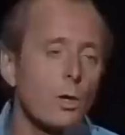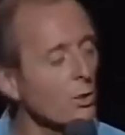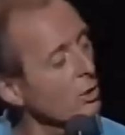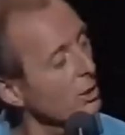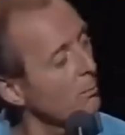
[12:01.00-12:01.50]
go
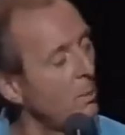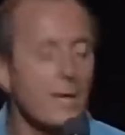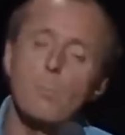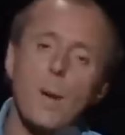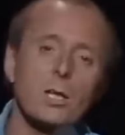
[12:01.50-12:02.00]
across to this
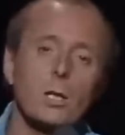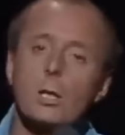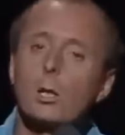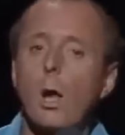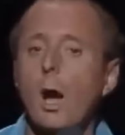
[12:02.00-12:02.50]
big
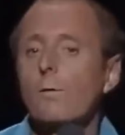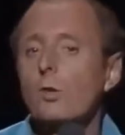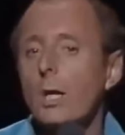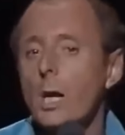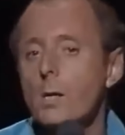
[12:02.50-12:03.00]
basket of
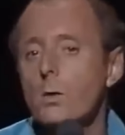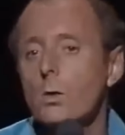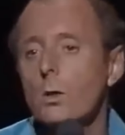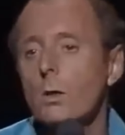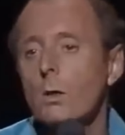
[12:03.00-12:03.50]
live
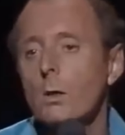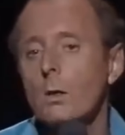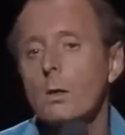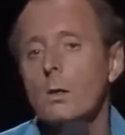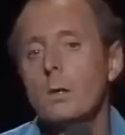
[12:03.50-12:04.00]
chickens.
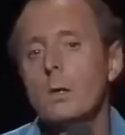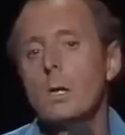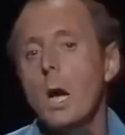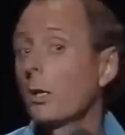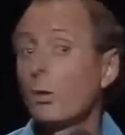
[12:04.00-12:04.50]

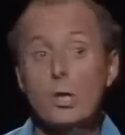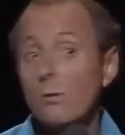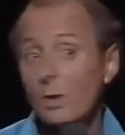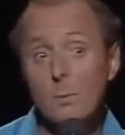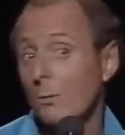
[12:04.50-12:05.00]
And I
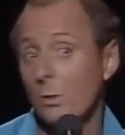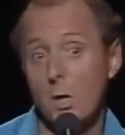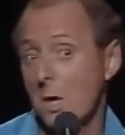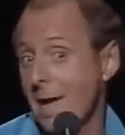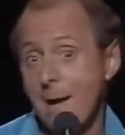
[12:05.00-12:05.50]
knew something
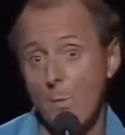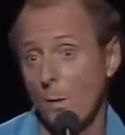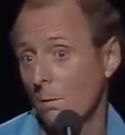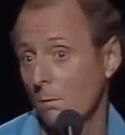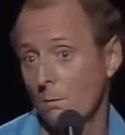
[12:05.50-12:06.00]
was going to
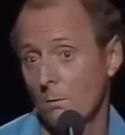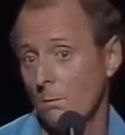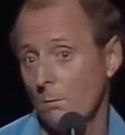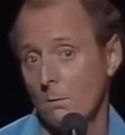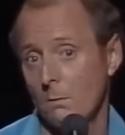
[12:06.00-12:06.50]
happen.
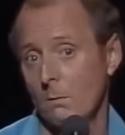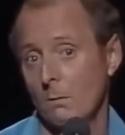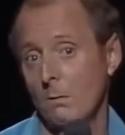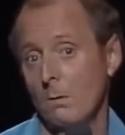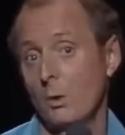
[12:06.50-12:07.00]

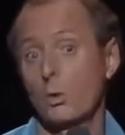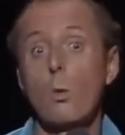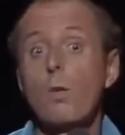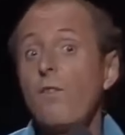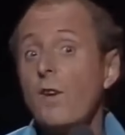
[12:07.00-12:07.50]

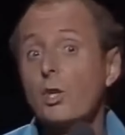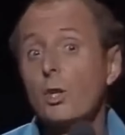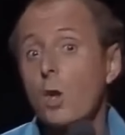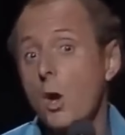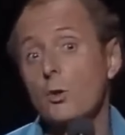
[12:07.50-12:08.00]
Because all the
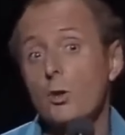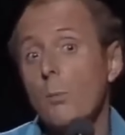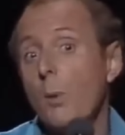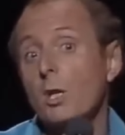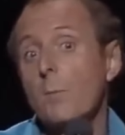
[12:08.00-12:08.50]
fish had gone
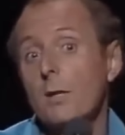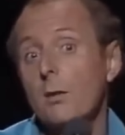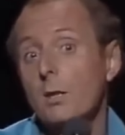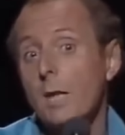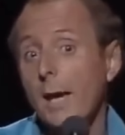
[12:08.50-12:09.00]
to the bottom
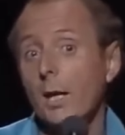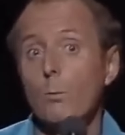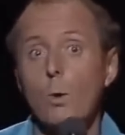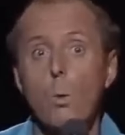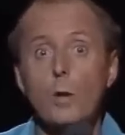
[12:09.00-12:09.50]
end of the
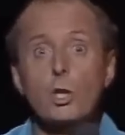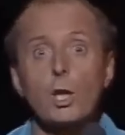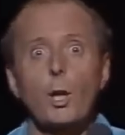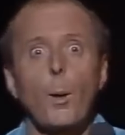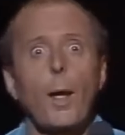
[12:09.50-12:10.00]
tank and were
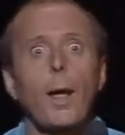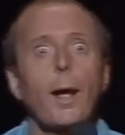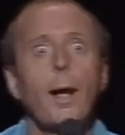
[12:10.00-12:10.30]
watching.